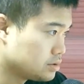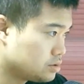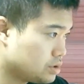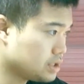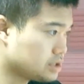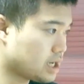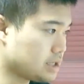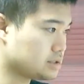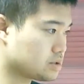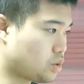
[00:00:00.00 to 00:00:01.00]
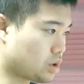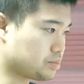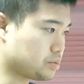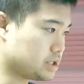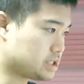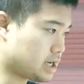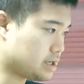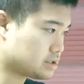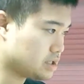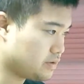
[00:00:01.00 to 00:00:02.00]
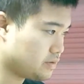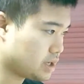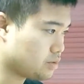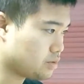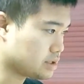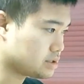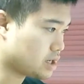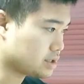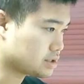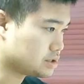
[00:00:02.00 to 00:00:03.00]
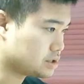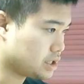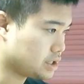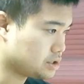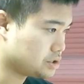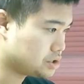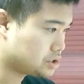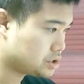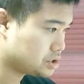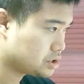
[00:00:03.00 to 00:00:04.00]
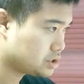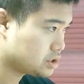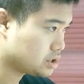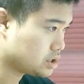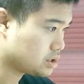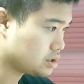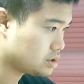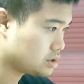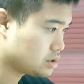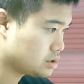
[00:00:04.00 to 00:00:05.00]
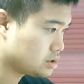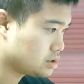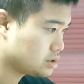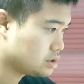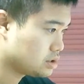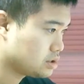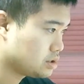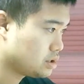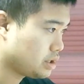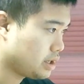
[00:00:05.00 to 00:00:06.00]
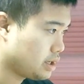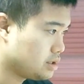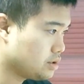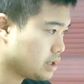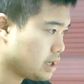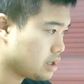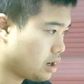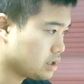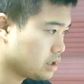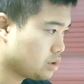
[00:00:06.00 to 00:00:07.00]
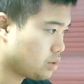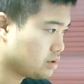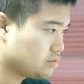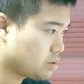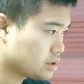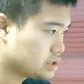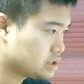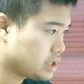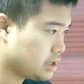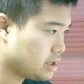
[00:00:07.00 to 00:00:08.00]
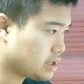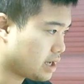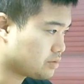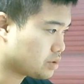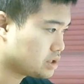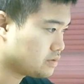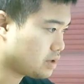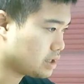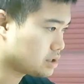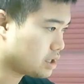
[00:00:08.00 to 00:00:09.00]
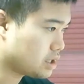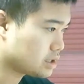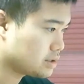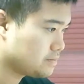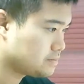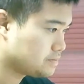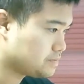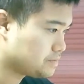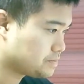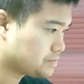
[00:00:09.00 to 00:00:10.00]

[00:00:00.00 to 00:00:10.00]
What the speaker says: Three Chinese corporate giants leaving NY Stock Exchange. Uh, and look at Honeywell for a steady and diversified stock. Hmm.